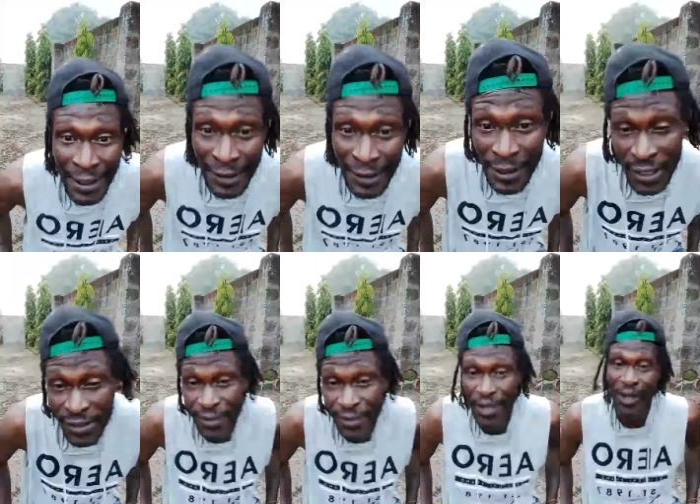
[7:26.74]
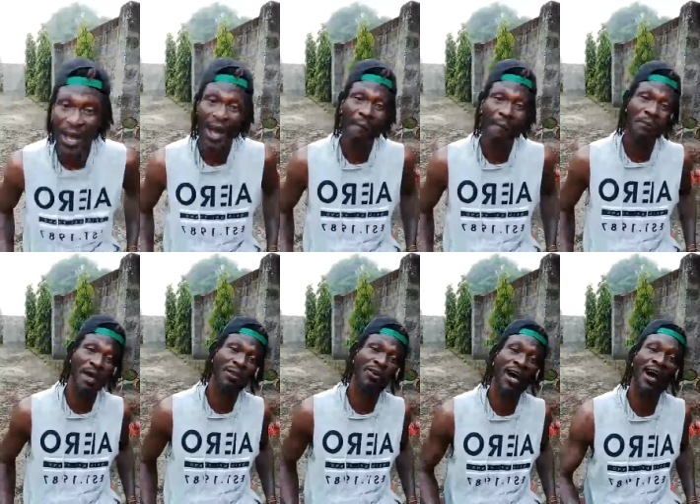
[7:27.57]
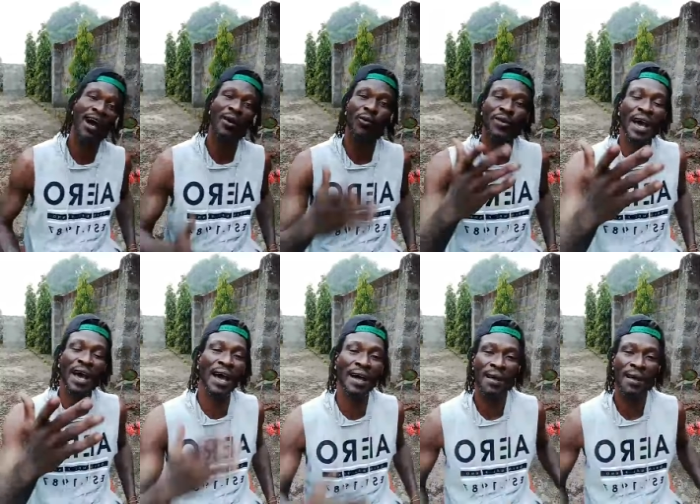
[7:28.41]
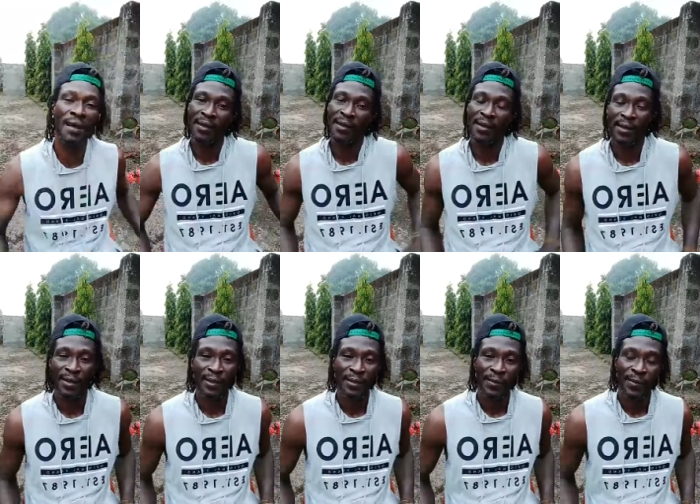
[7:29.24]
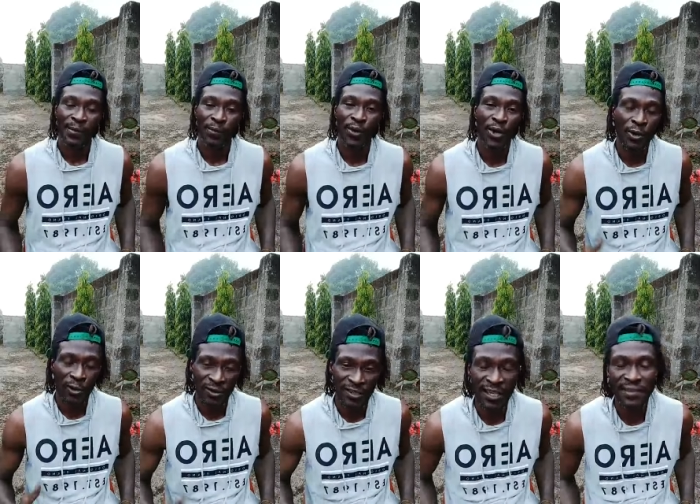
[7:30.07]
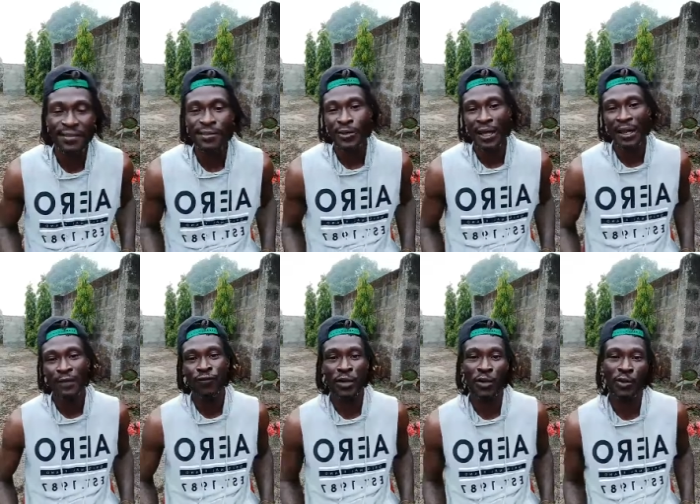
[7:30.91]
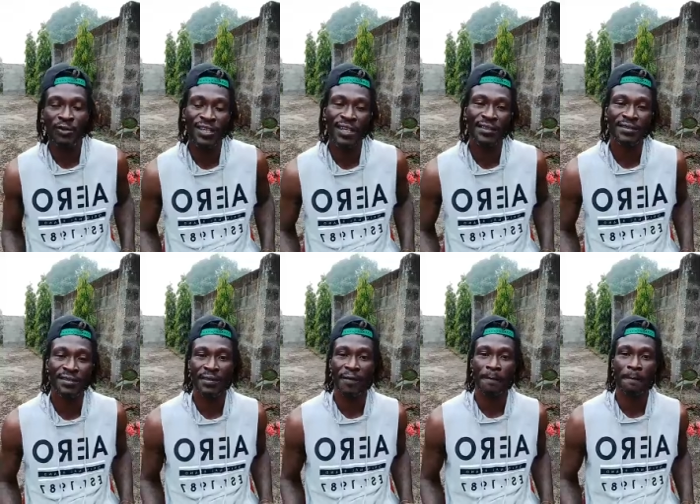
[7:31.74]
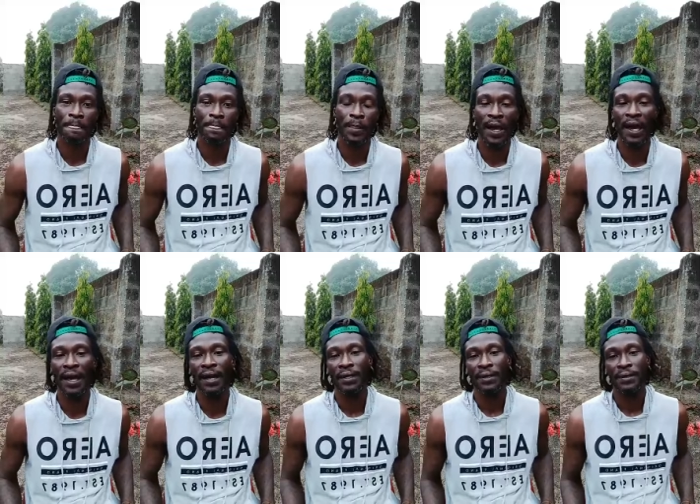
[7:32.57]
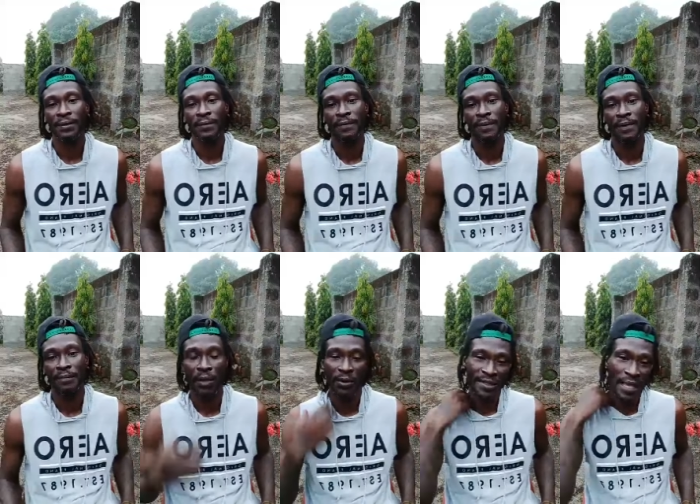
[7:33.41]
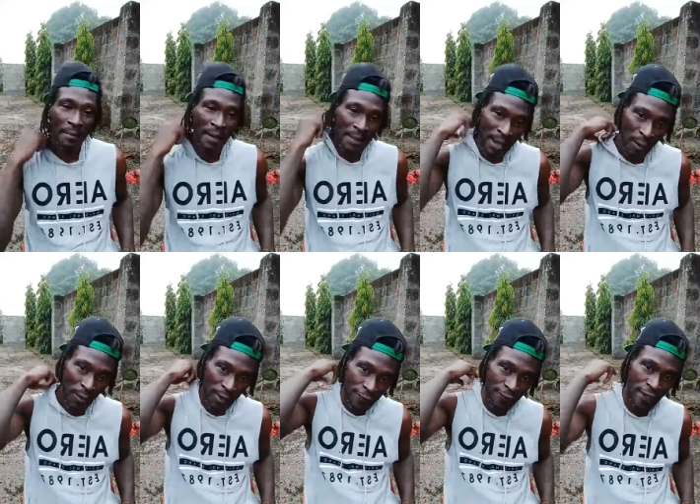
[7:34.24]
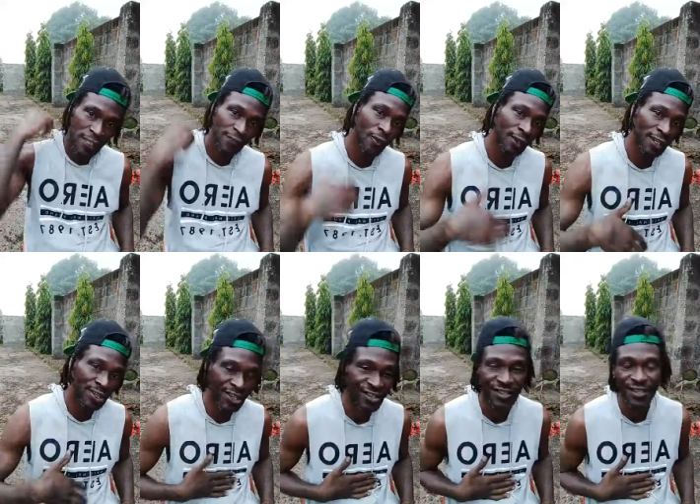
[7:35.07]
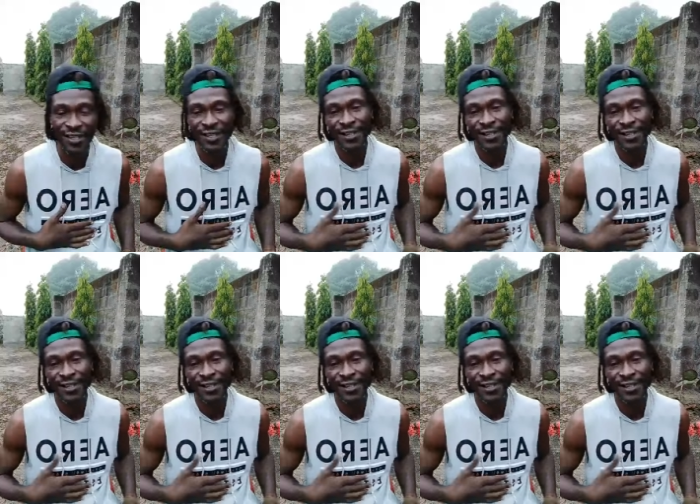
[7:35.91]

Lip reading: this, I beg you, una, we're not content. Una land for be content. There. Because that man back with the fetch for the JC,